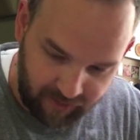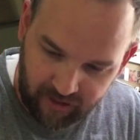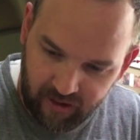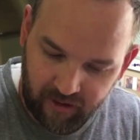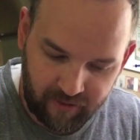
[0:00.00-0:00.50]
here
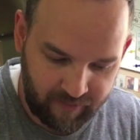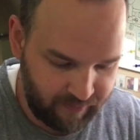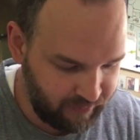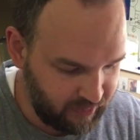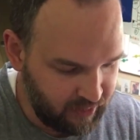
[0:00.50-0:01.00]
we go.
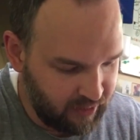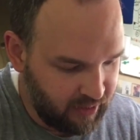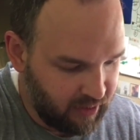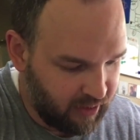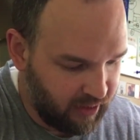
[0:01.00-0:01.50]

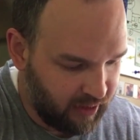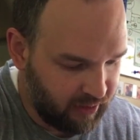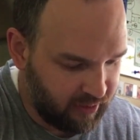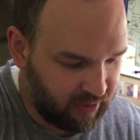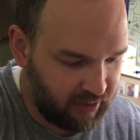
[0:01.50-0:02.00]
All
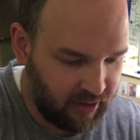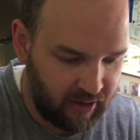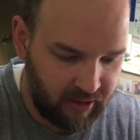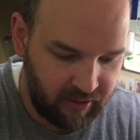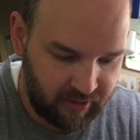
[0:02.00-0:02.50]
right, let's
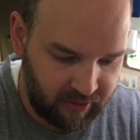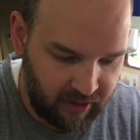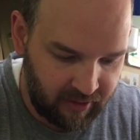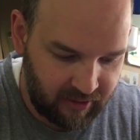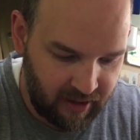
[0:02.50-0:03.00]

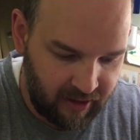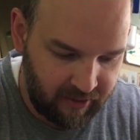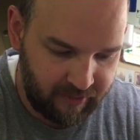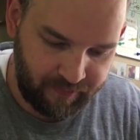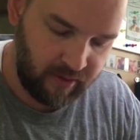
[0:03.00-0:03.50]
try this out.